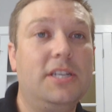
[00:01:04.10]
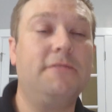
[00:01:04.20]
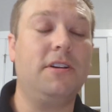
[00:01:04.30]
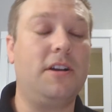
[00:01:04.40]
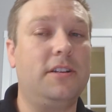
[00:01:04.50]

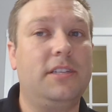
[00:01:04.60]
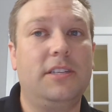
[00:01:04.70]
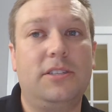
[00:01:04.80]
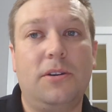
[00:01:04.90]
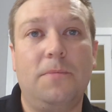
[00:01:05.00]
different
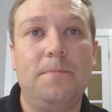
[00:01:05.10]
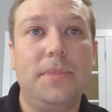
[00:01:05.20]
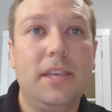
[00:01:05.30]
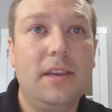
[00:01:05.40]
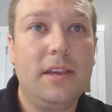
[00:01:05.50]
consonants. So
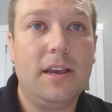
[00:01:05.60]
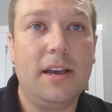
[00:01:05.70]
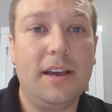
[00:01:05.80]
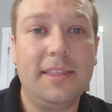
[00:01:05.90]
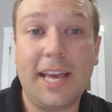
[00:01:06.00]

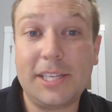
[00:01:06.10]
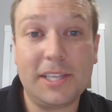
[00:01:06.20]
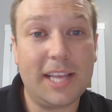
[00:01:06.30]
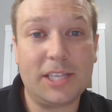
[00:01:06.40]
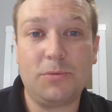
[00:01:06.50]
uh, that's
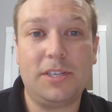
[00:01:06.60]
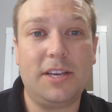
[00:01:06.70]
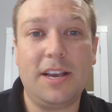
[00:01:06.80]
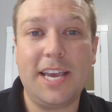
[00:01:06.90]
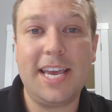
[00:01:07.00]
that's what
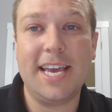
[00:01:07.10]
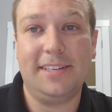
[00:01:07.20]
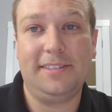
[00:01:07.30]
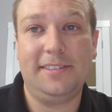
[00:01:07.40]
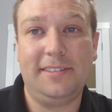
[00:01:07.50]
tonguing
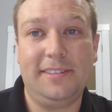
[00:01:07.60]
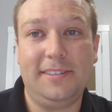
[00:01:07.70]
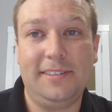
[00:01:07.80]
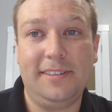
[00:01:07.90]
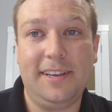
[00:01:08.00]
is.
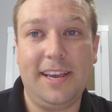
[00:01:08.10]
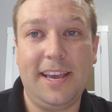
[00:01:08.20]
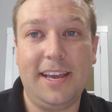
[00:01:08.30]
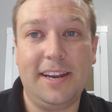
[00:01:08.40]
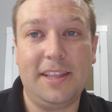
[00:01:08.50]

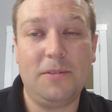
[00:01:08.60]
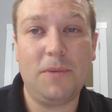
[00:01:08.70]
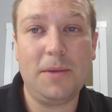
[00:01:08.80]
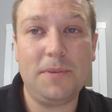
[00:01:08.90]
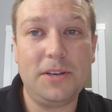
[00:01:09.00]
And uh, the
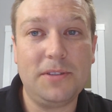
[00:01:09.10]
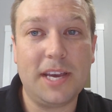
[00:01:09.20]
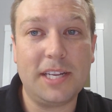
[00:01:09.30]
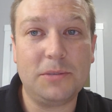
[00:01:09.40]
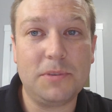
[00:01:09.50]
way we do
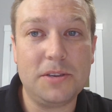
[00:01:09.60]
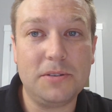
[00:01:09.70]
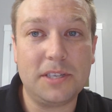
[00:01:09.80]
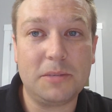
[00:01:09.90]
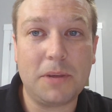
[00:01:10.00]
that is we
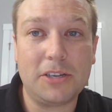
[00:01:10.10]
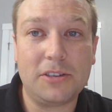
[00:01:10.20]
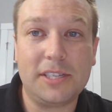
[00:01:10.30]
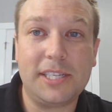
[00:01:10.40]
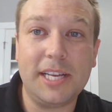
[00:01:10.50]
use a special
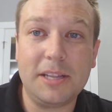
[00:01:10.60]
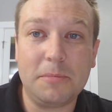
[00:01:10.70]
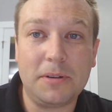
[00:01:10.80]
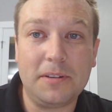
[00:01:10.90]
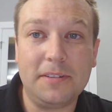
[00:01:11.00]

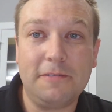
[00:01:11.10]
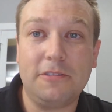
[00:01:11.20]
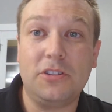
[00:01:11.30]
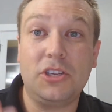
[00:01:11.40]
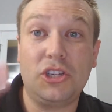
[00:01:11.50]
syllable
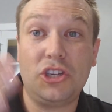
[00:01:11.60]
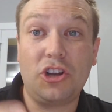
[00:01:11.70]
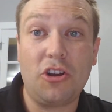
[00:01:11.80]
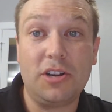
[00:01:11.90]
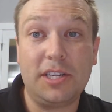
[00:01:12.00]
for the
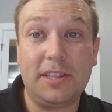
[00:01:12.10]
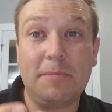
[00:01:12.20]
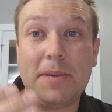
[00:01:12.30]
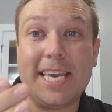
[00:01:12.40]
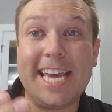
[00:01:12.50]
start, the
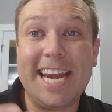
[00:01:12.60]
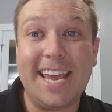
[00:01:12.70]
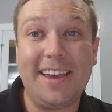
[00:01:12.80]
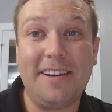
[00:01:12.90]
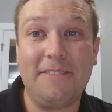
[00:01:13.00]

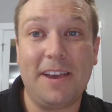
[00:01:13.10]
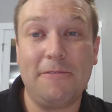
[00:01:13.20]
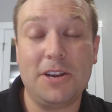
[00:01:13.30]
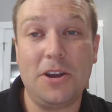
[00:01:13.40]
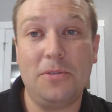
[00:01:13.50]
beginning of
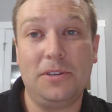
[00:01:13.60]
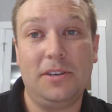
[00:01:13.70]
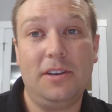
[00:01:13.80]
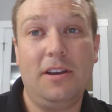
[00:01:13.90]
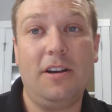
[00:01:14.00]
every note.
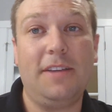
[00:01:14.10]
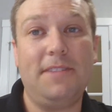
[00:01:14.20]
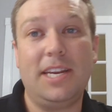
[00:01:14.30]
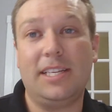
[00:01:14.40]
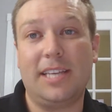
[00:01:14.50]
I'll give you
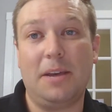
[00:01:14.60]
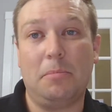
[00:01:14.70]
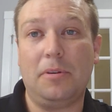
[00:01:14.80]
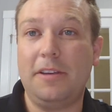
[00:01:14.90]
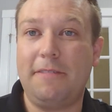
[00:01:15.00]
an
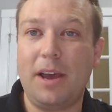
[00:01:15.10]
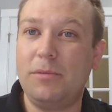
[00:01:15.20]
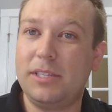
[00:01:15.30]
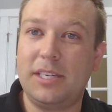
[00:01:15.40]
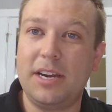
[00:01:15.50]
example. If I
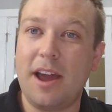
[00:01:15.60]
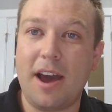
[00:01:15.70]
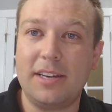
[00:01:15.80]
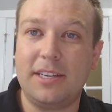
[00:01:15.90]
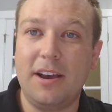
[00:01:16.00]
was to
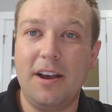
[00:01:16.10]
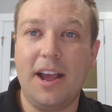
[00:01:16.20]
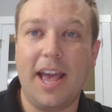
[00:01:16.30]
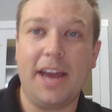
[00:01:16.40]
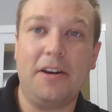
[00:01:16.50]
not tongue
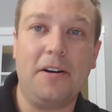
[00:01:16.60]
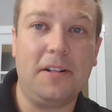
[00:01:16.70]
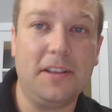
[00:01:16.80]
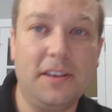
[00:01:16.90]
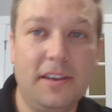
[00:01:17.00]
at
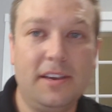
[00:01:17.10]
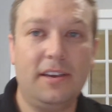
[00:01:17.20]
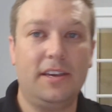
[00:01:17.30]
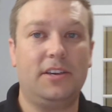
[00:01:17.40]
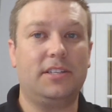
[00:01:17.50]
all,
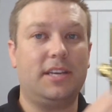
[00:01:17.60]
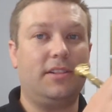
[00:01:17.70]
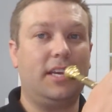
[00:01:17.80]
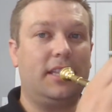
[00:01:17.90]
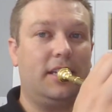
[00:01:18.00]
it could sound
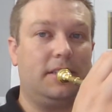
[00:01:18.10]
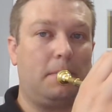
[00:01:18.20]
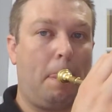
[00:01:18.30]
like this.